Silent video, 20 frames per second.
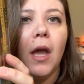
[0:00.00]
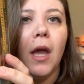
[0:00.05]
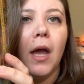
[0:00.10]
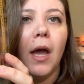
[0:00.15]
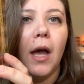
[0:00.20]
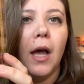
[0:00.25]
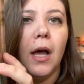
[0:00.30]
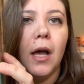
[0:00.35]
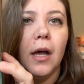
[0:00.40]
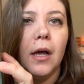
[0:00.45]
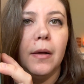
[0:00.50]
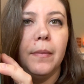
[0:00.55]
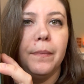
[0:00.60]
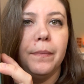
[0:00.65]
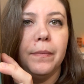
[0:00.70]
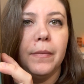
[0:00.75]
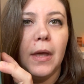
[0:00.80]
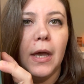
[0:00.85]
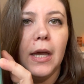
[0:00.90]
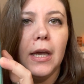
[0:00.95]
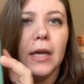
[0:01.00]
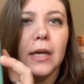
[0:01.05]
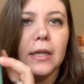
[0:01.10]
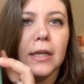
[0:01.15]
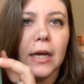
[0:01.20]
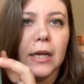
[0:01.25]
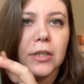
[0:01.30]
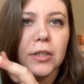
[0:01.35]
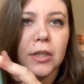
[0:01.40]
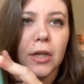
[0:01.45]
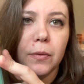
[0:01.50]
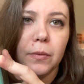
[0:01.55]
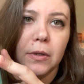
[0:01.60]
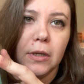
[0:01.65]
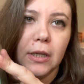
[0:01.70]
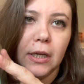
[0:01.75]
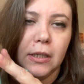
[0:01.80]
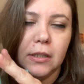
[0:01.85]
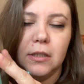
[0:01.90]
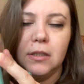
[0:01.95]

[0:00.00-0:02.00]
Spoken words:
And actually I really like this